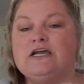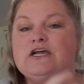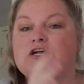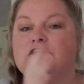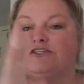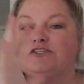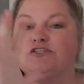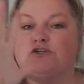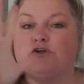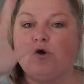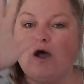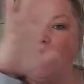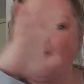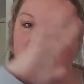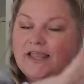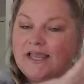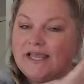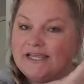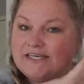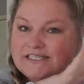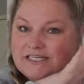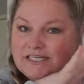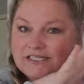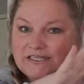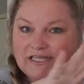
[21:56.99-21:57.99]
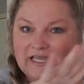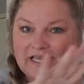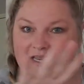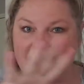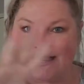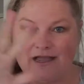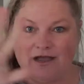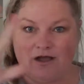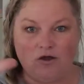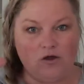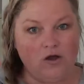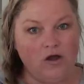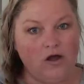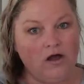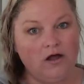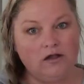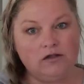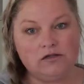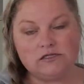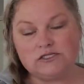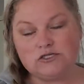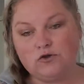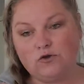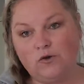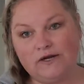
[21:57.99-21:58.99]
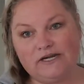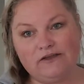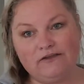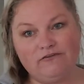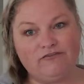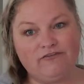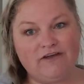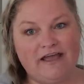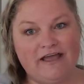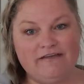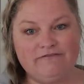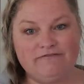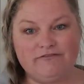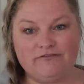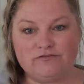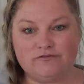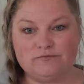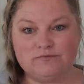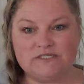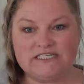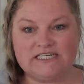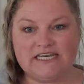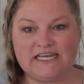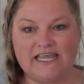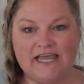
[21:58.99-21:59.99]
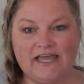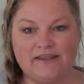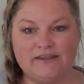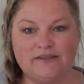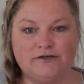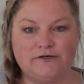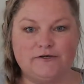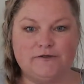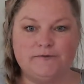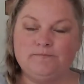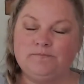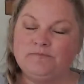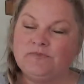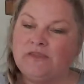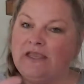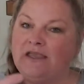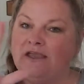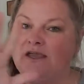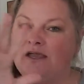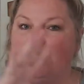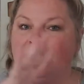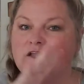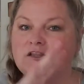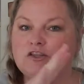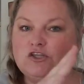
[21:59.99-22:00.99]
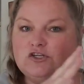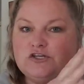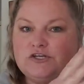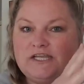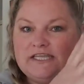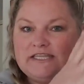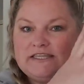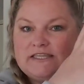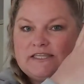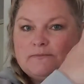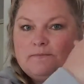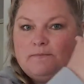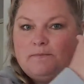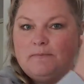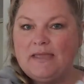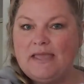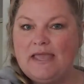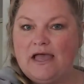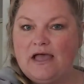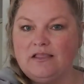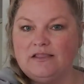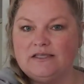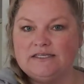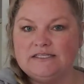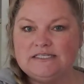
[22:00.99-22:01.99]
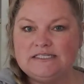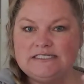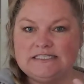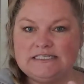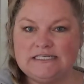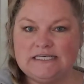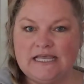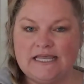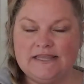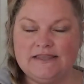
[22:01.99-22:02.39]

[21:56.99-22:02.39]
So I like to lay out all 25 of them together, look at the balance and the